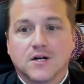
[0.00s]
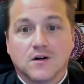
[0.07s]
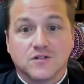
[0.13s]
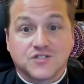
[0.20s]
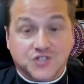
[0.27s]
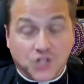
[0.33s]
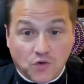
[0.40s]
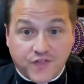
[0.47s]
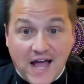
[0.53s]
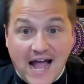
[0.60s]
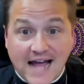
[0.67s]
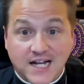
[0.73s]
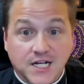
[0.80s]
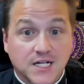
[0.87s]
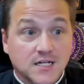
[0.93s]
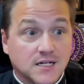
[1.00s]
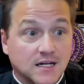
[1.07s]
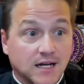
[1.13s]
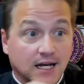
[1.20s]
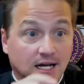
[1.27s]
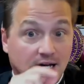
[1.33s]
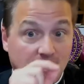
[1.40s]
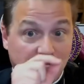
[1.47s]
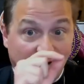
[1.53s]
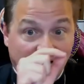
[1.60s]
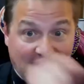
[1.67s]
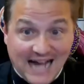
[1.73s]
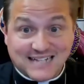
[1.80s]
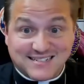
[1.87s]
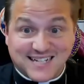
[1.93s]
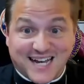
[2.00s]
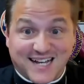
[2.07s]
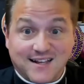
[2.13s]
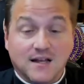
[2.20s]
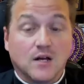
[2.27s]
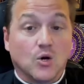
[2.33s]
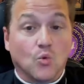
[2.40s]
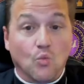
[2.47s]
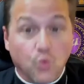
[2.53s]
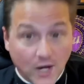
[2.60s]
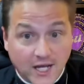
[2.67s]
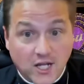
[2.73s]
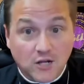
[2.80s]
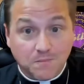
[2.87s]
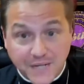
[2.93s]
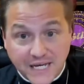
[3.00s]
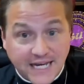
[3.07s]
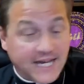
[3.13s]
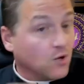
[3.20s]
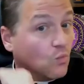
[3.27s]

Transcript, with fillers: so that Isaac will be,